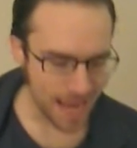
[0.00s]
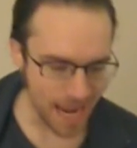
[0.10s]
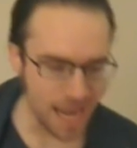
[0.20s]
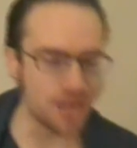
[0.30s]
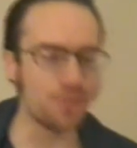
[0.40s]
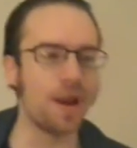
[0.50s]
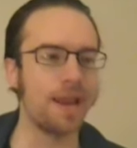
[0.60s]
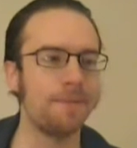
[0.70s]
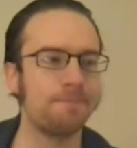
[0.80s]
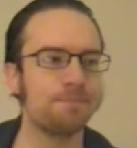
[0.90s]

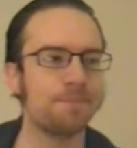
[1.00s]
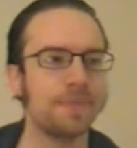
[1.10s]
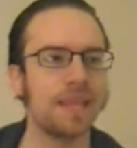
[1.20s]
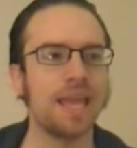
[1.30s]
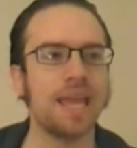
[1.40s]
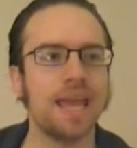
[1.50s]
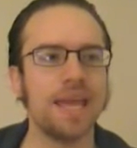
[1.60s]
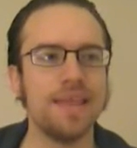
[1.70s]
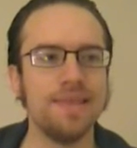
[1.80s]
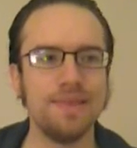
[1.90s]
Anyway,
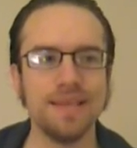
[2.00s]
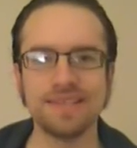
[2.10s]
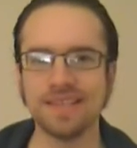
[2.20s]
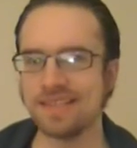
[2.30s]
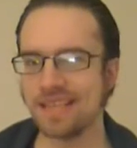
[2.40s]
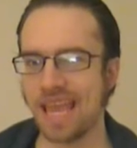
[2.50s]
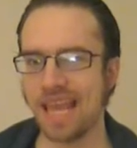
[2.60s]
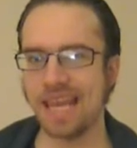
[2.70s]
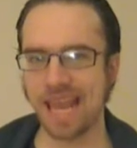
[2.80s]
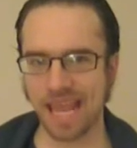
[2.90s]
this is
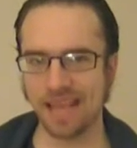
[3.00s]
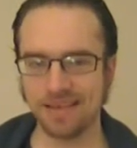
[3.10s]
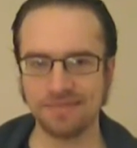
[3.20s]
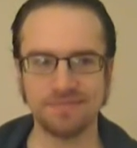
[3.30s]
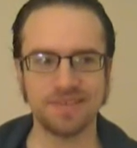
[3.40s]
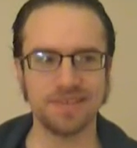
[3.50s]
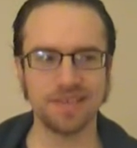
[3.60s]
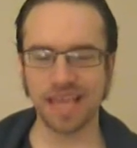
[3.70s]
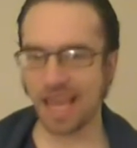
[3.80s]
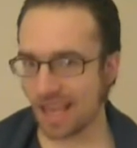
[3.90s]
an,
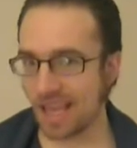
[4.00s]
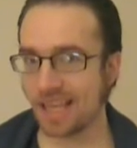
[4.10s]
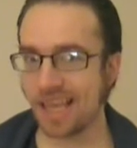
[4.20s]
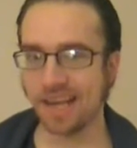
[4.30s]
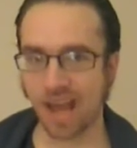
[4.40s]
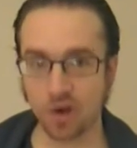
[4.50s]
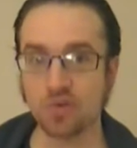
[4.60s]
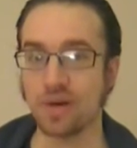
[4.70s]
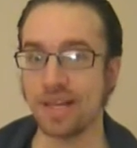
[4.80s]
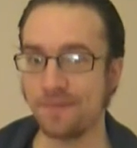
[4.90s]
again, a
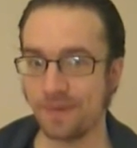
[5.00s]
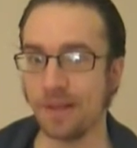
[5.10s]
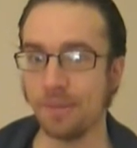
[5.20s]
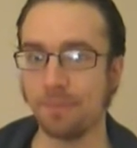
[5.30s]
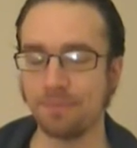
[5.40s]
great film.